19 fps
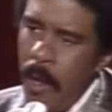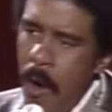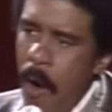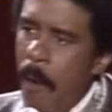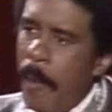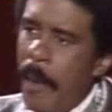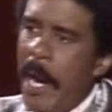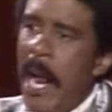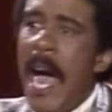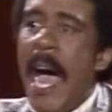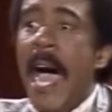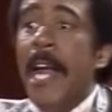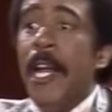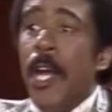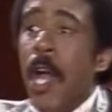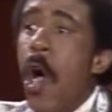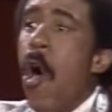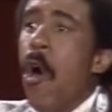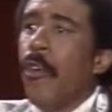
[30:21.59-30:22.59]
But I
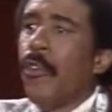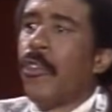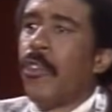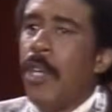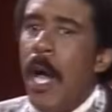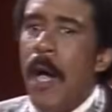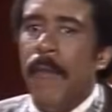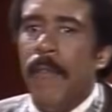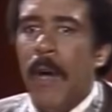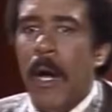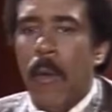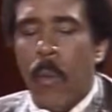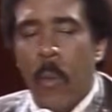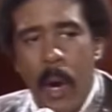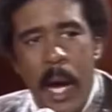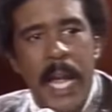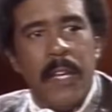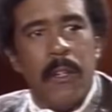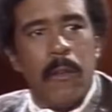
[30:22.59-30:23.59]
know stuff. I
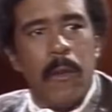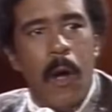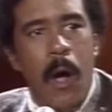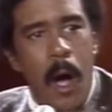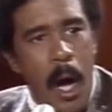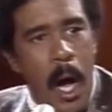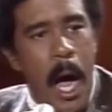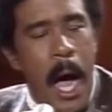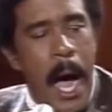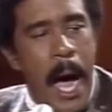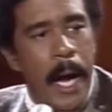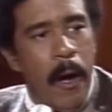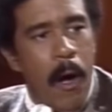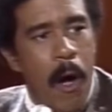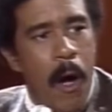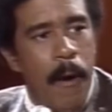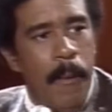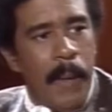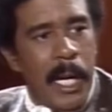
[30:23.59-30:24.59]
worked hard
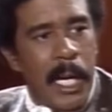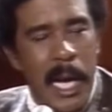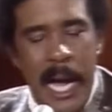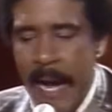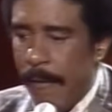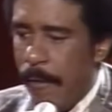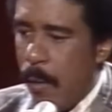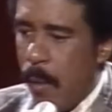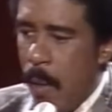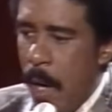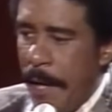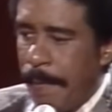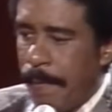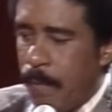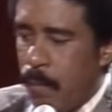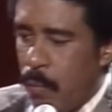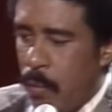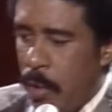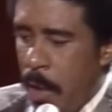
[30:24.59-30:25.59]
all my life. I worked
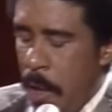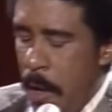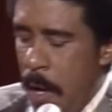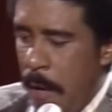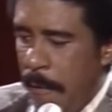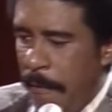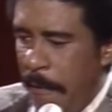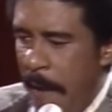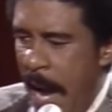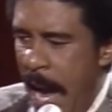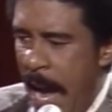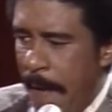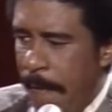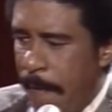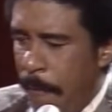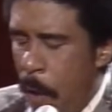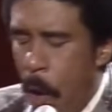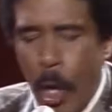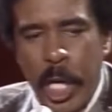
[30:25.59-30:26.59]
35,
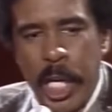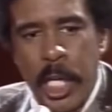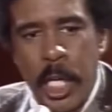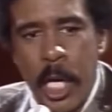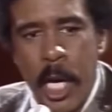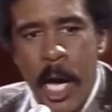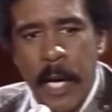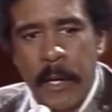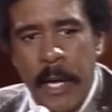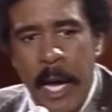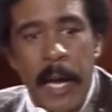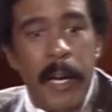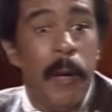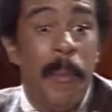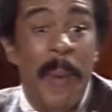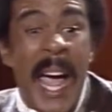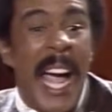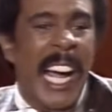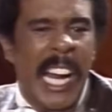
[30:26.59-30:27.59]
40 years down the
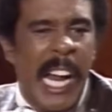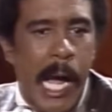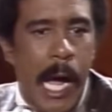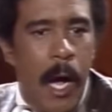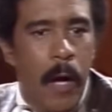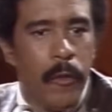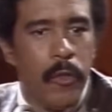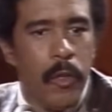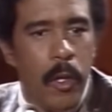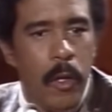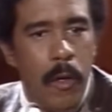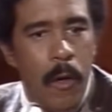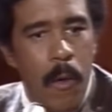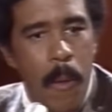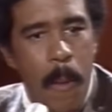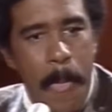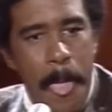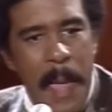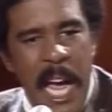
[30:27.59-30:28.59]
packing house,
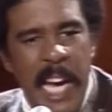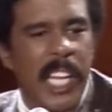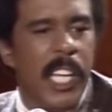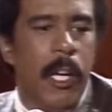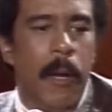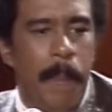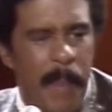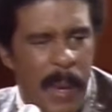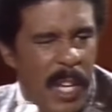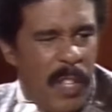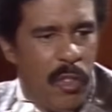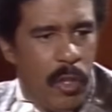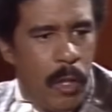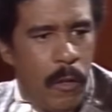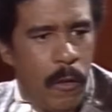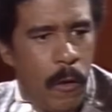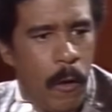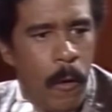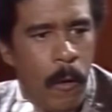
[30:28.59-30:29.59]
I get a
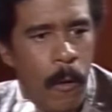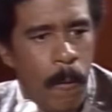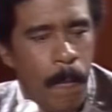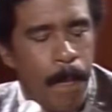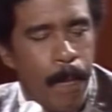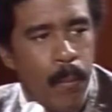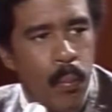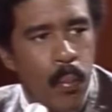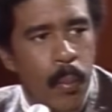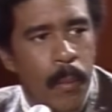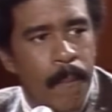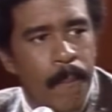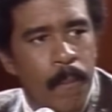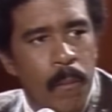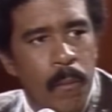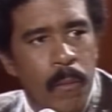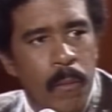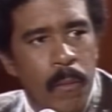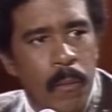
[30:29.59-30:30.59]
pension,
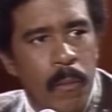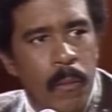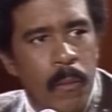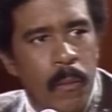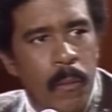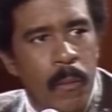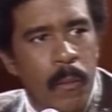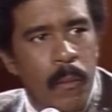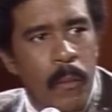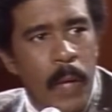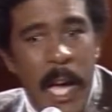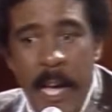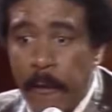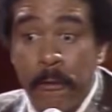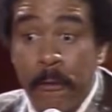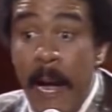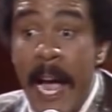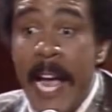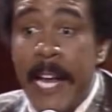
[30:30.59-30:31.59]

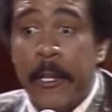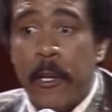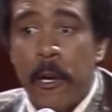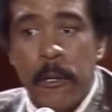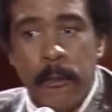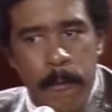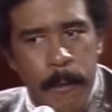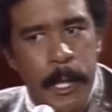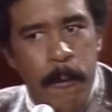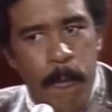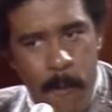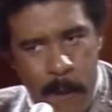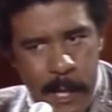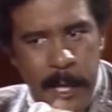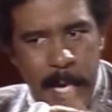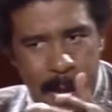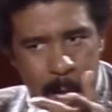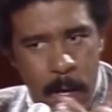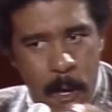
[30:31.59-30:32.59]
That's right, because when you
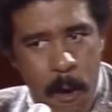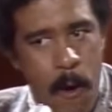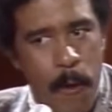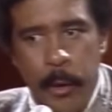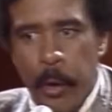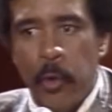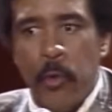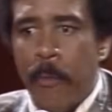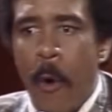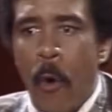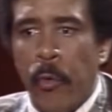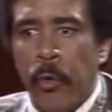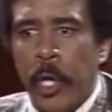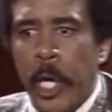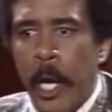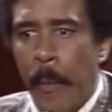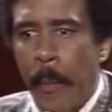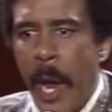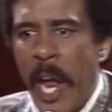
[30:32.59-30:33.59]
work that long, you're supposed to
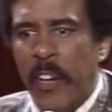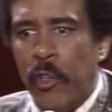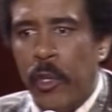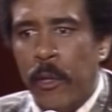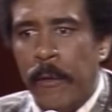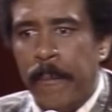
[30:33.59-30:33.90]
get a pension.